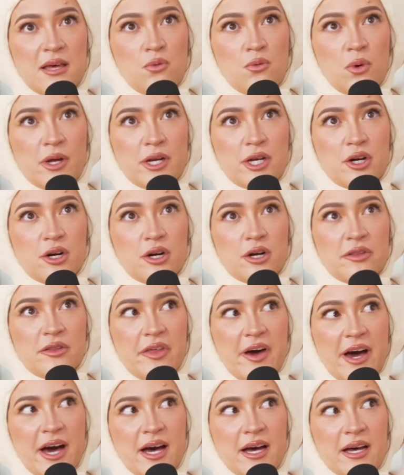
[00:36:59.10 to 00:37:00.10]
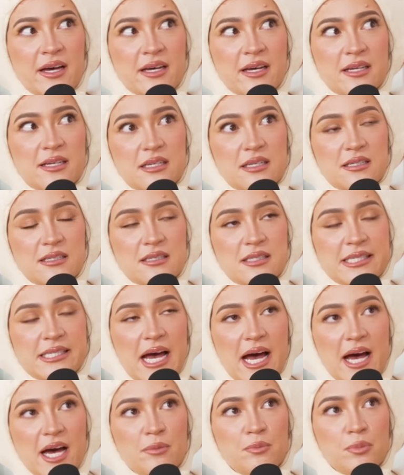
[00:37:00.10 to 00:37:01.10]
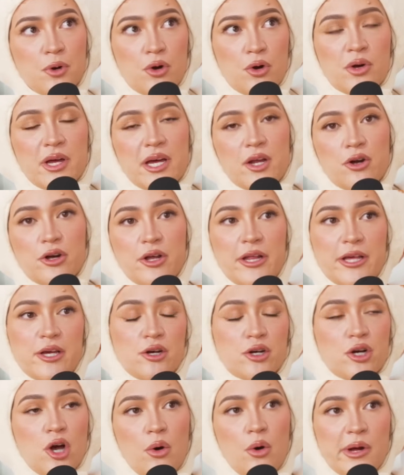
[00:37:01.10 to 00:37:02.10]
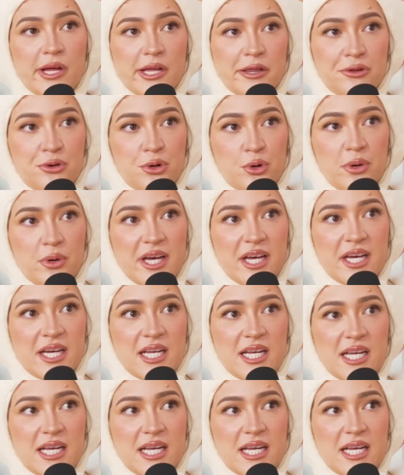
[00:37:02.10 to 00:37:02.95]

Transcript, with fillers: when you're that sad, broken, or like you're going through it,